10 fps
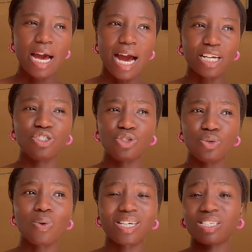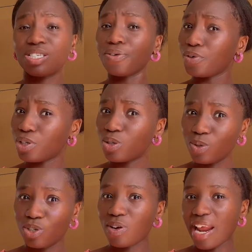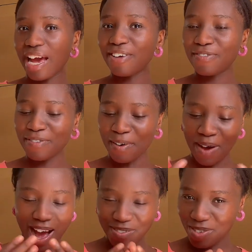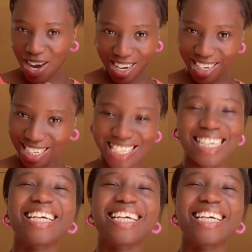and you are serious with your life, I have to add that